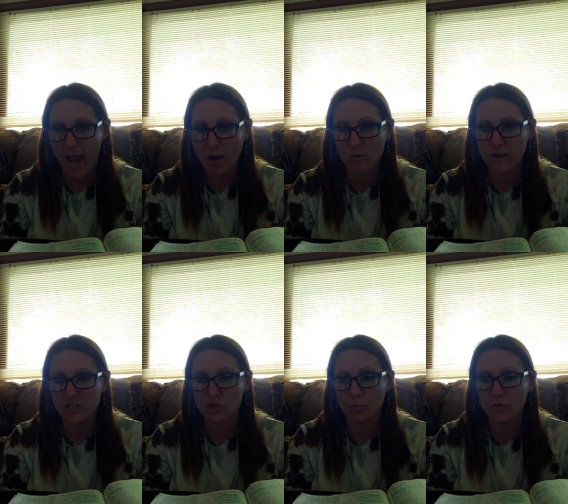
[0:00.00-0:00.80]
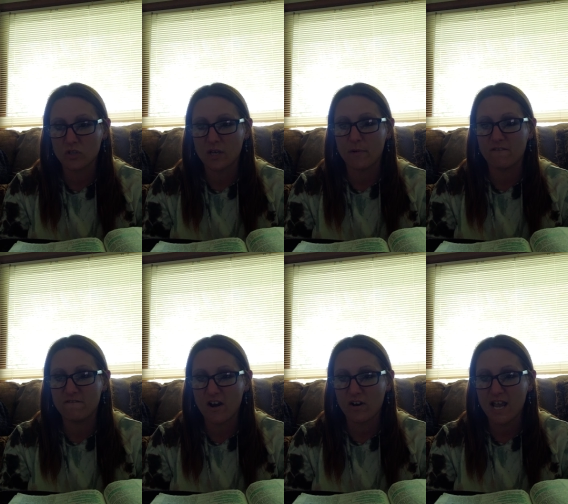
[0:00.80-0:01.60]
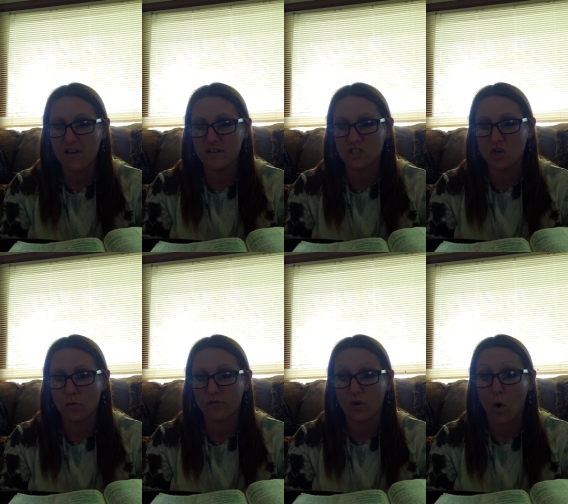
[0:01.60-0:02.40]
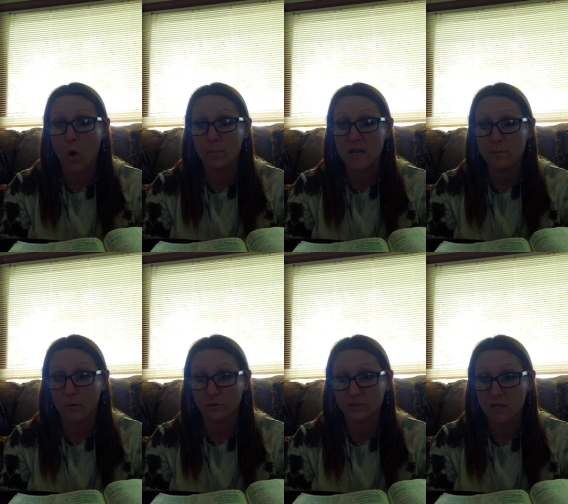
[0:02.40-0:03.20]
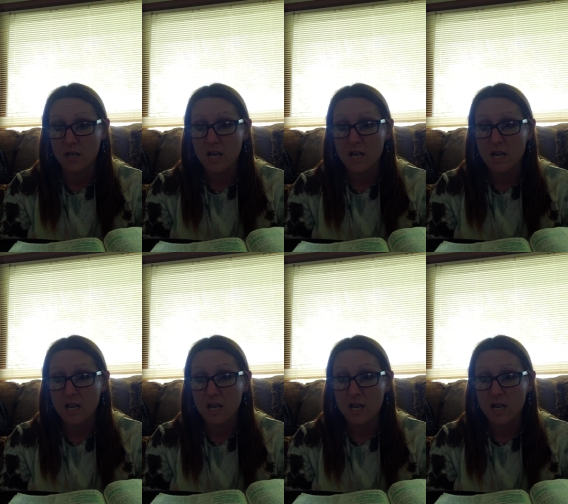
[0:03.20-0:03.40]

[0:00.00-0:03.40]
I will make Jerusalem a very heavy stone for all peoples.